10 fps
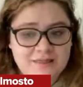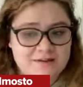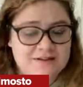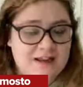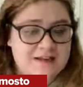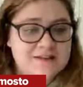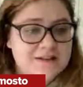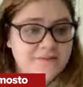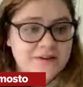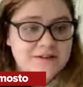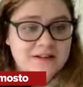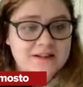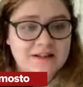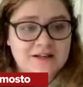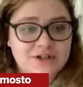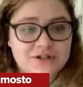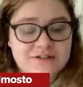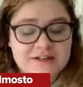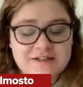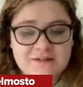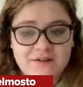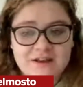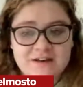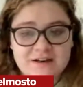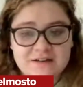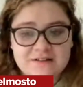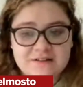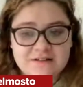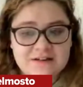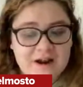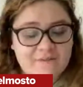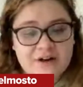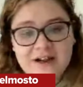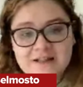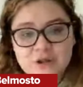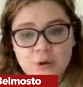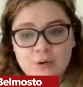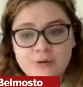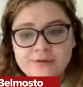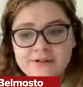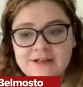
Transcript: the taste of it, like the initial taste of it, and it never gets old.